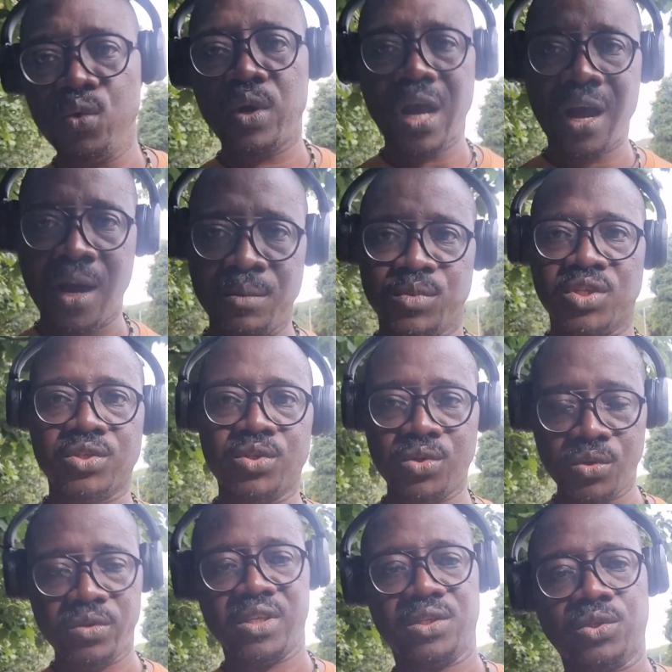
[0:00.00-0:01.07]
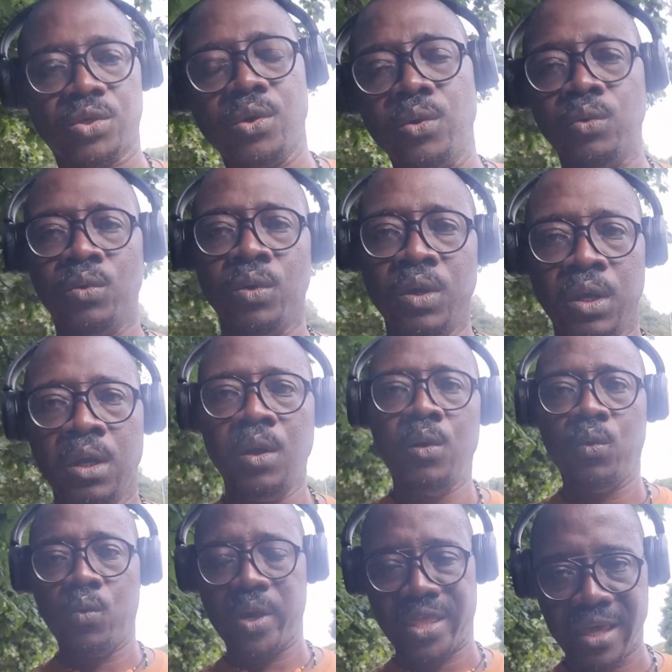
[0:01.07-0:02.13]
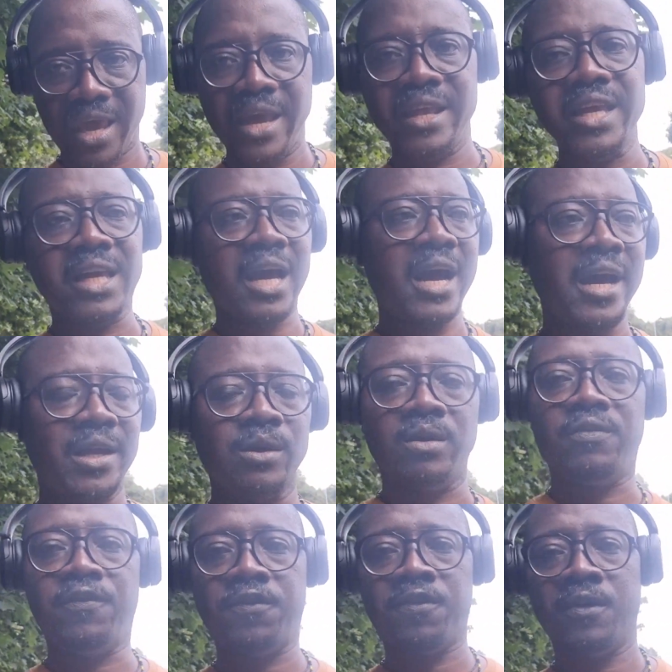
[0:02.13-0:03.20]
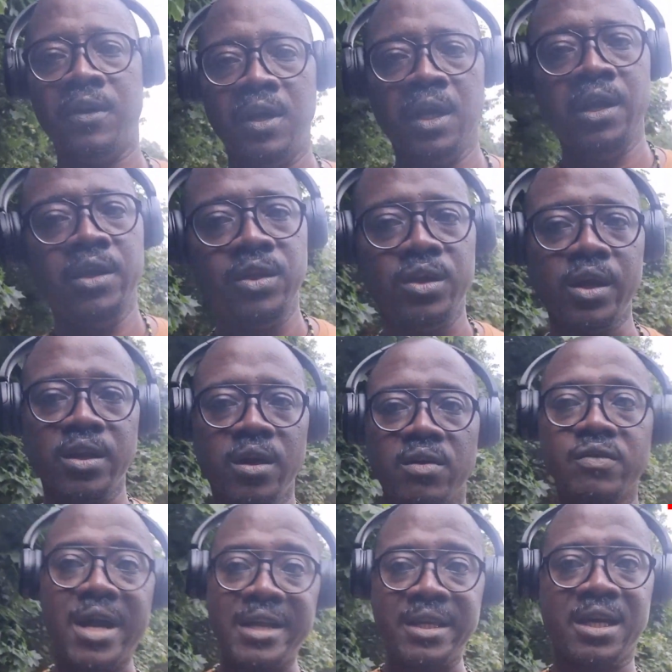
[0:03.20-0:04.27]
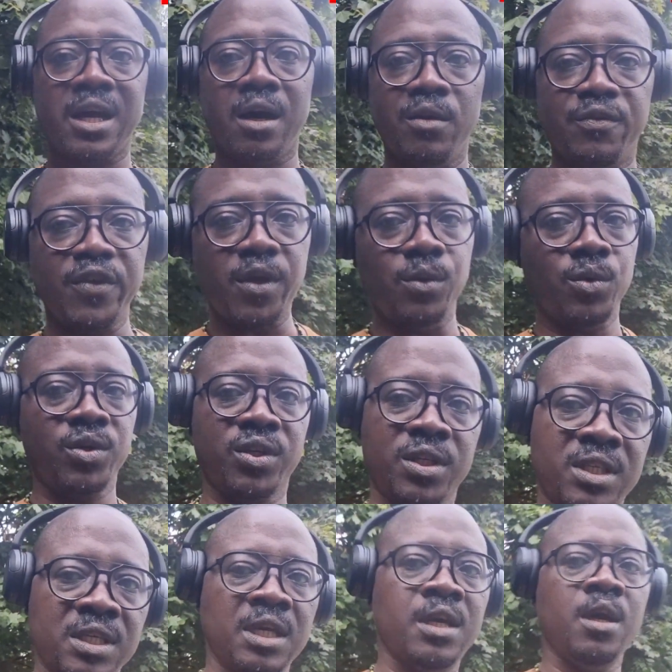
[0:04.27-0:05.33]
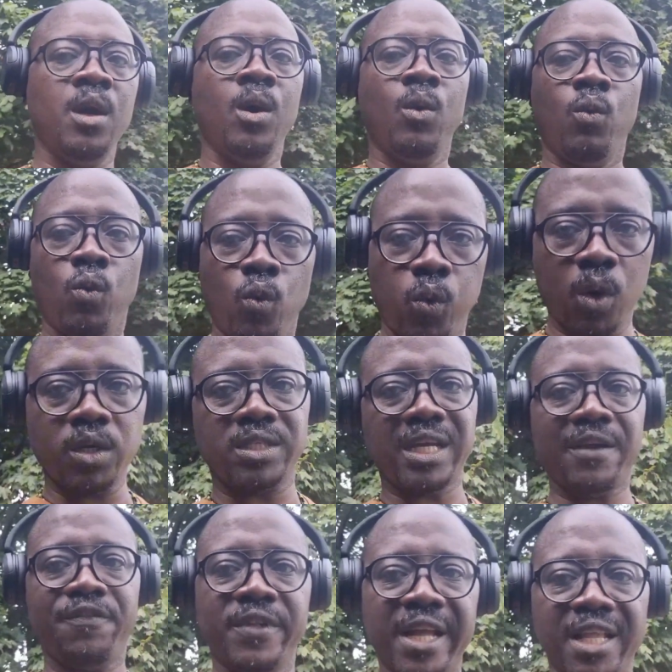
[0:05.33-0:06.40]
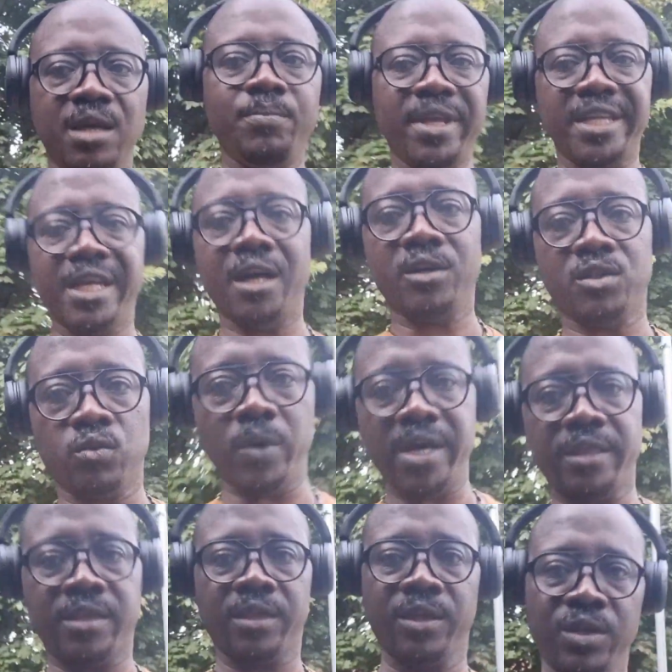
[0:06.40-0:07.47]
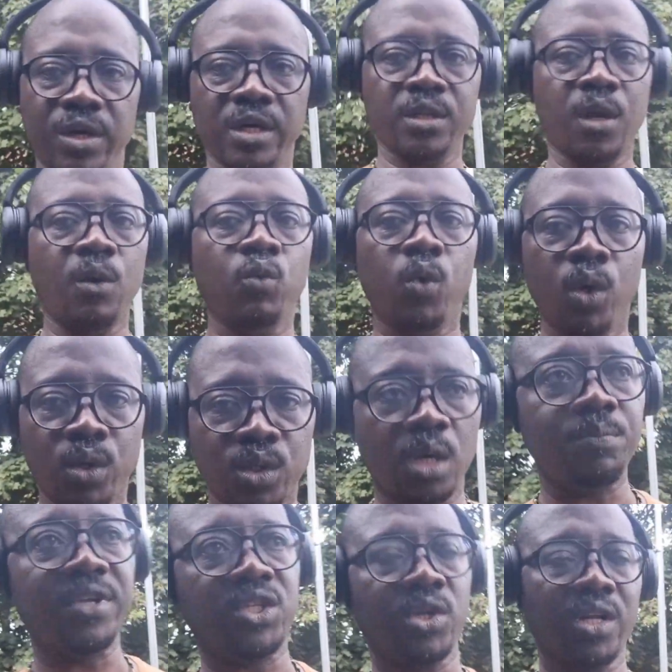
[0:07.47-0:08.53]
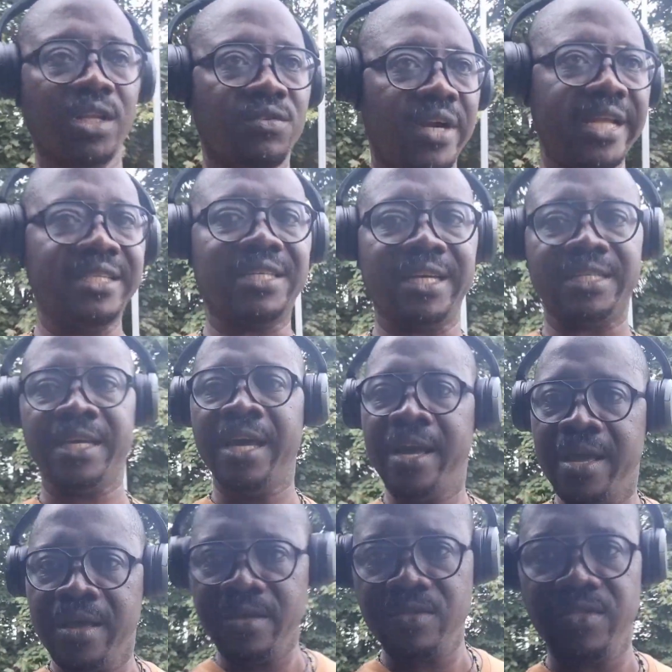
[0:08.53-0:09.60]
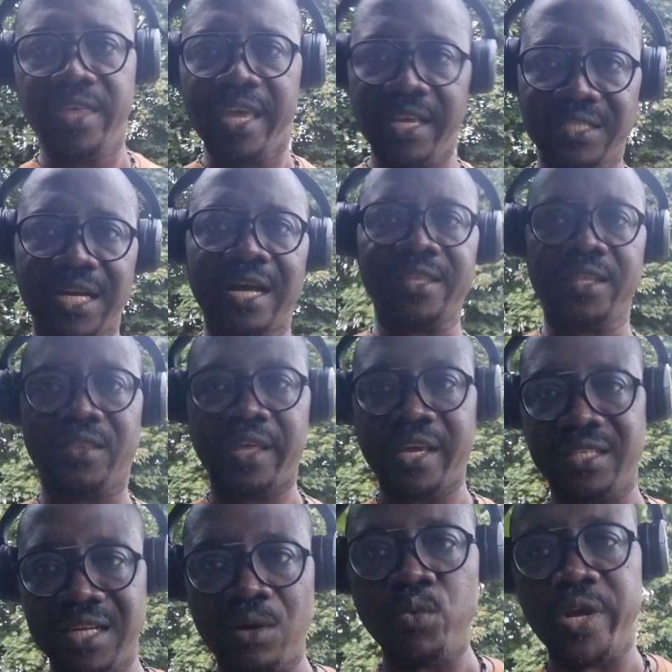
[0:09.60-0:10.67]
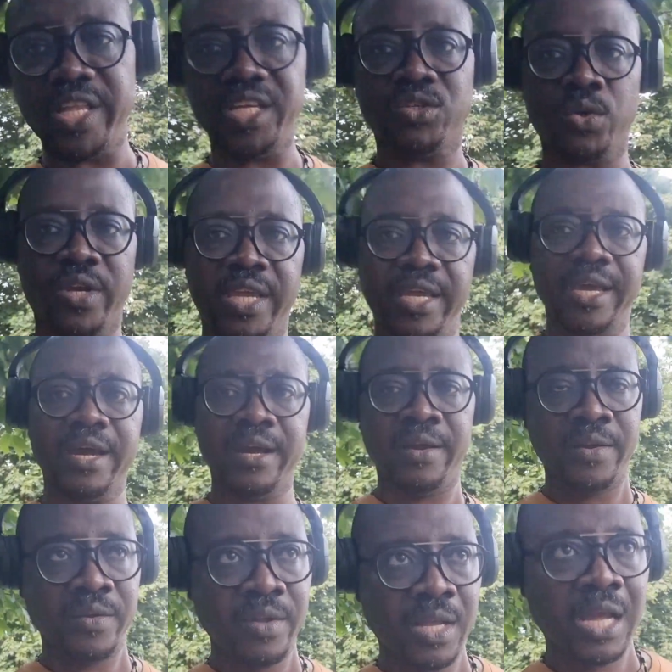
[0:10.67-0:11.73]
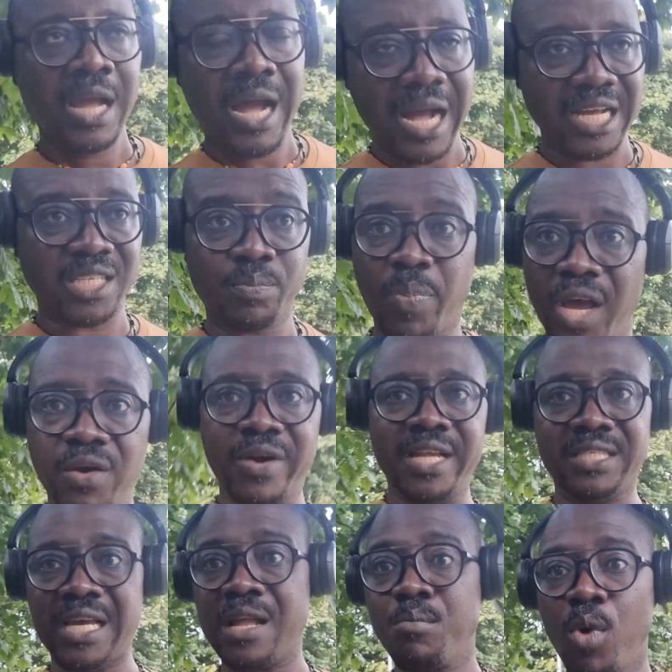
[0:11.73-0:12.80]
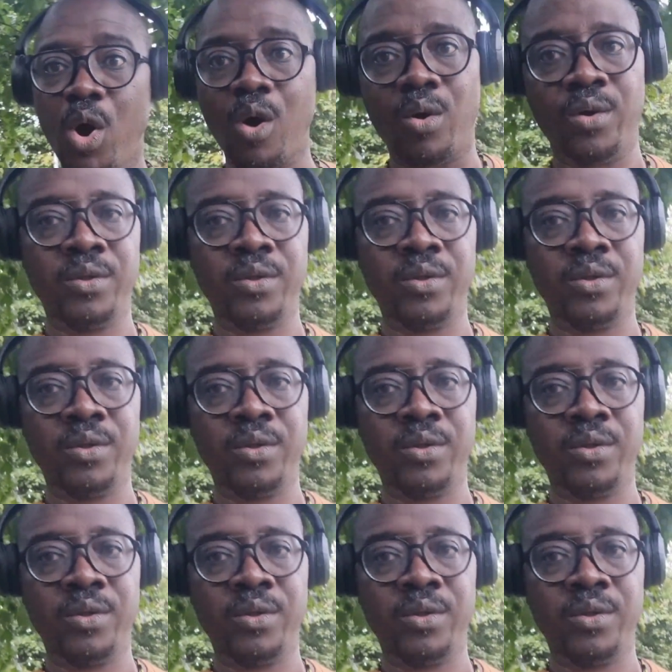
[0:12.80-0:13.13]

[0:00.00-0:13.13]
comes to the school with any kind of, you know, radical views will definitely be dealt with, you know, will not be tolerated. These are the things that we need to hear as parents and more,